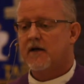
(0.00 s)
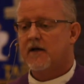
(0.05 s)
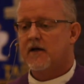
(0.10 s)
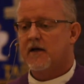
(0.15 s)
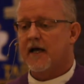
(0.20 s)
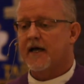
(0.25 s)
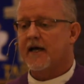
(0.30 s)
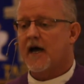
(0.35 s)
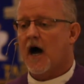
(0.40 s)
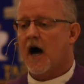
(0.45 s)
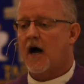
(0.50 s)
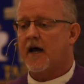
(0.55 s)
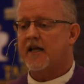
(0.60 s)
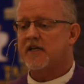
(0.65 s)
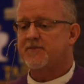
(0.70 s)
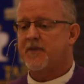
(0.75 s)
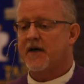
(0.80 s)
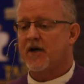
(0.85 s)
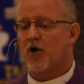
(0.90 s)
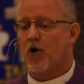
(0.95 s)
and God has
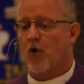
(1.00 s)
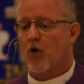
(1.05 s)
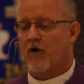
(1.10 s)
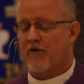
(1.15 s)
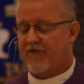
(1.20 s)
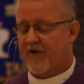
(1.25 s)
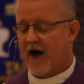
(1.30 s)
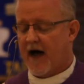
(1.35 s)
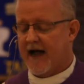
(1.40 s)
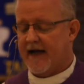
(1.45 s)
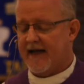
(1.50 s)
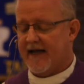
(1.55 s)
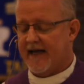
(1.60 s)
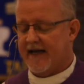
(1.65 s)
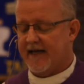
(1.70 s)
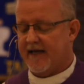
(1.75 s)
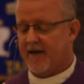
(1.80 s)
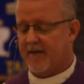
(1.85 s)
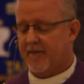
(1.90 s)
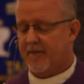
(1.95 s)
been glorified in
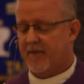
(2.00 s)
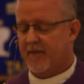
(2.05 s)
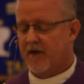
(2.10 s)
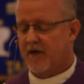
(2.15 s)
him.